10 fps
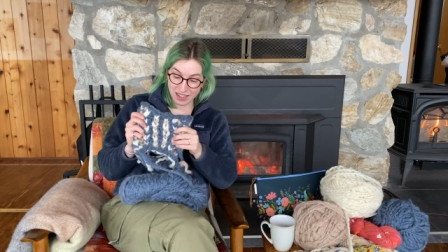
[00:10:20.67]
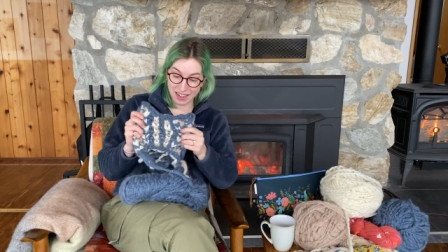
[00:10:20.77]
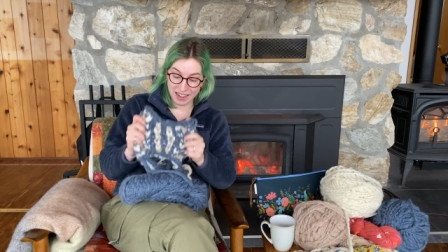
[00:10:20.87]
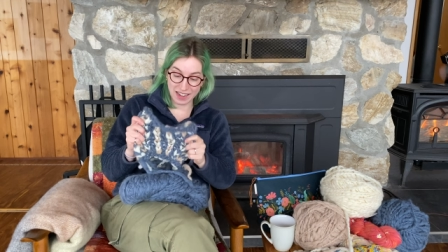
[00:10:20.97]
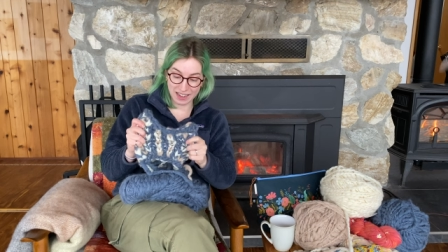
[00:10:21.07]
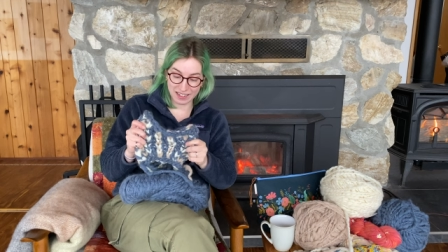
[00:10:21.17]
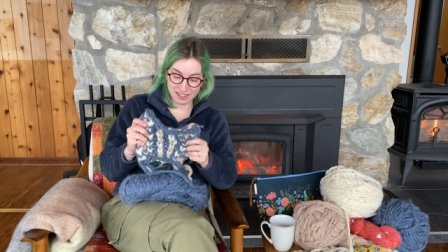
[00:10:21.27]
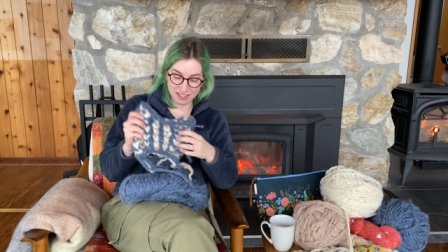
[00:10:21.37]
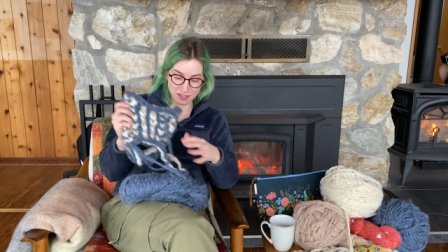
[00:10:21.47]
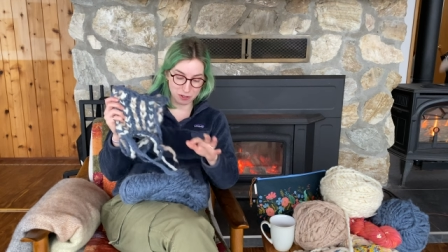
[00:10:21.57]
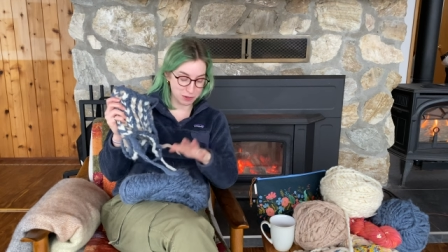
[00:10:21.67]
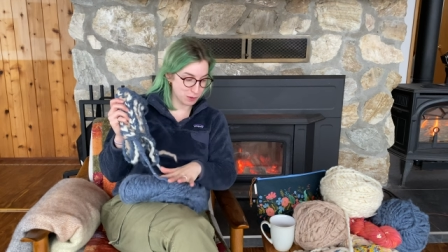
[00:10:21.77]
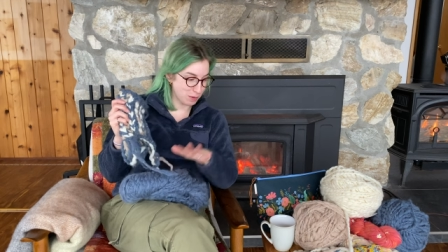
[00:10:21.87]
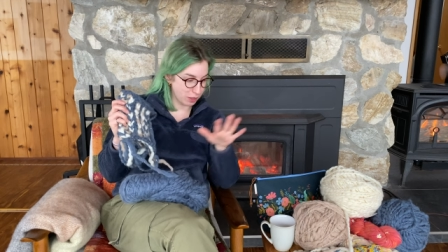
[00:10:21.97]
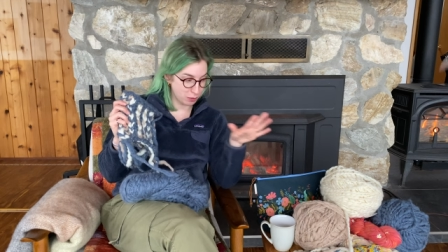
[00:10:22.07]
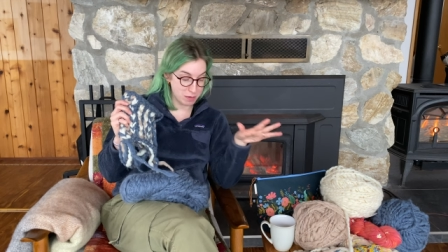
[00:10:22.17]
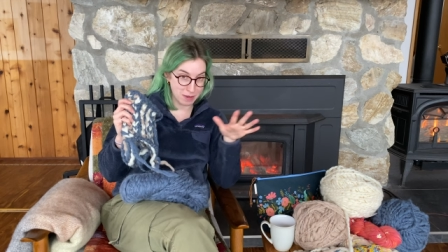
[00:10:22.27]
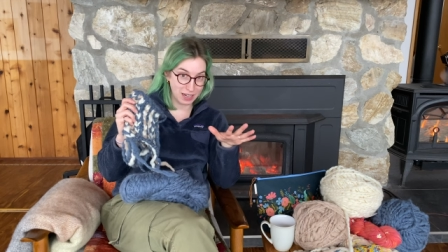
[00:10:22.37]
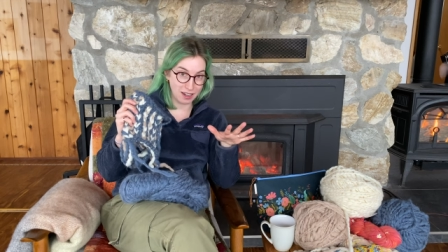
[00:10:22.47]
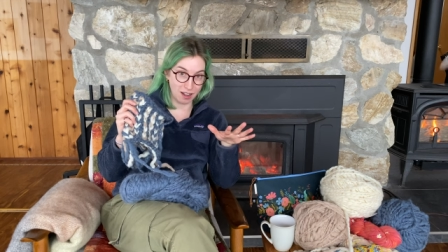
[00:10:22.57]
And so those are my three
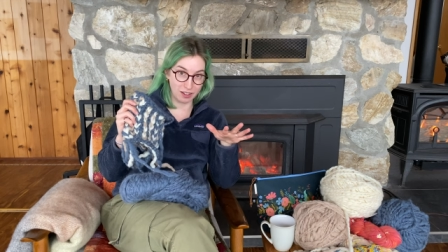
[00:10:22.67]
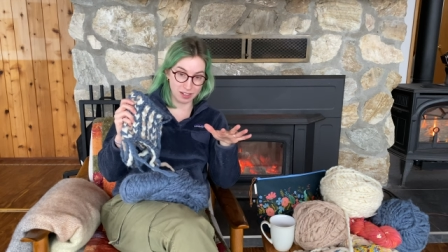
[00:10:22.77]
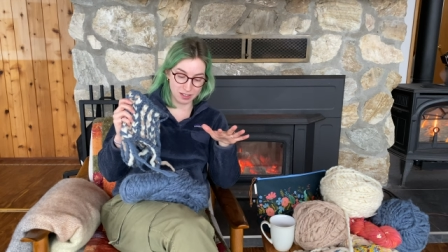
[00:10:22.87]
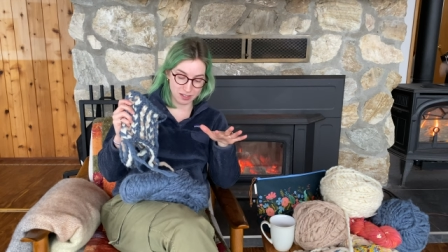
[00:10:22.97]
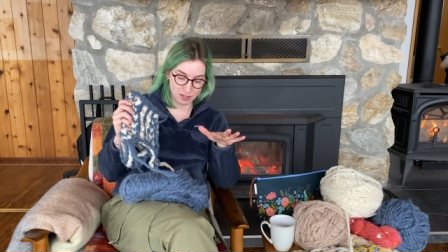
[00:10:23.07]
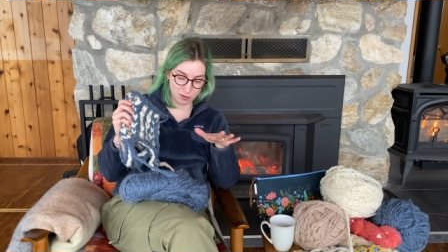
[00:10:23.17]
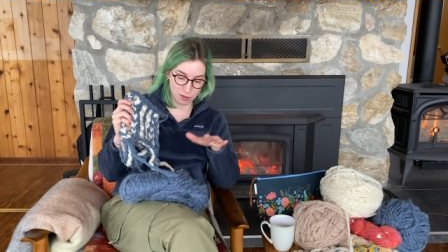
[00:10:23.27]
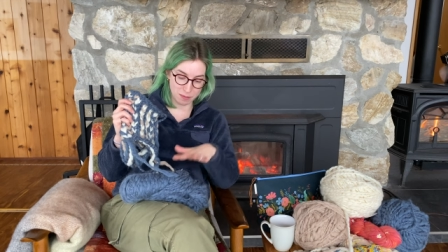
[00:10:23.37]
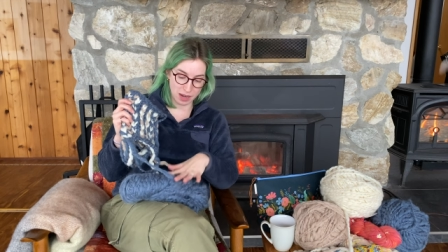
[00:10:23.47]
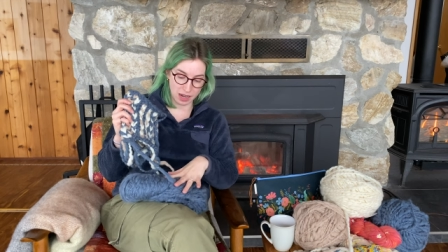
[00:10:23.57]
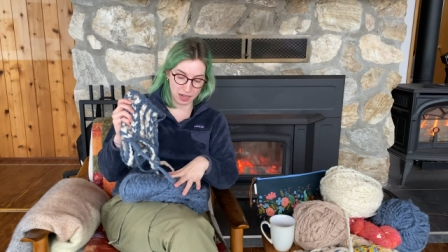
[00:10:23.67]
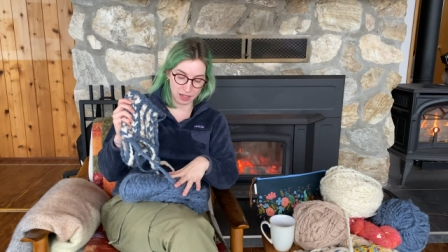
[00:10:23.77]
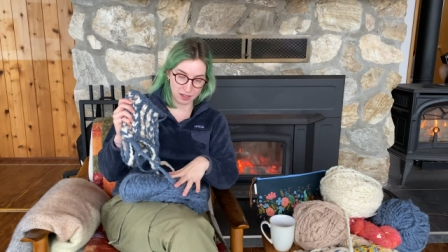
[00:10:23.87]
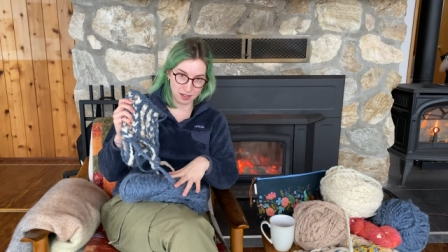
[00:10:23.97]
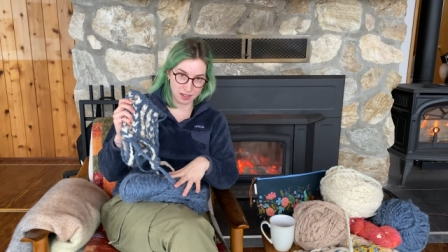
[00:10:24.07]
main colors for my